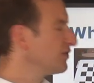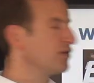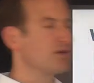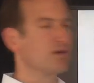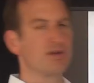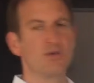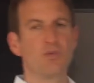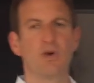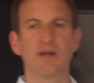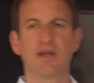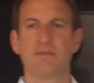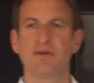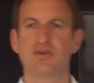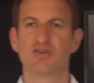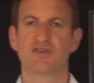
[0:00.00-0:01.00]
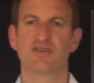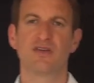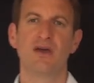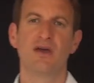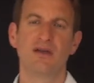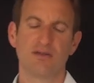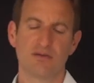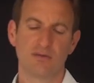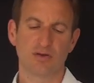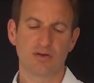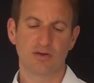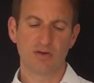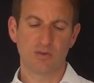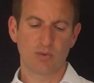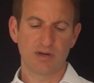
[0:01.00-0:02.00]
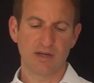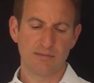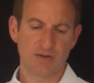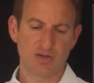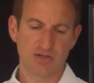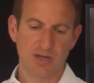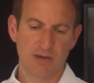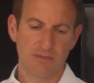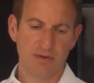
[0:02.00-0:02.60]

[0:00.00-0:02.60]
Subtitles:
not only one image,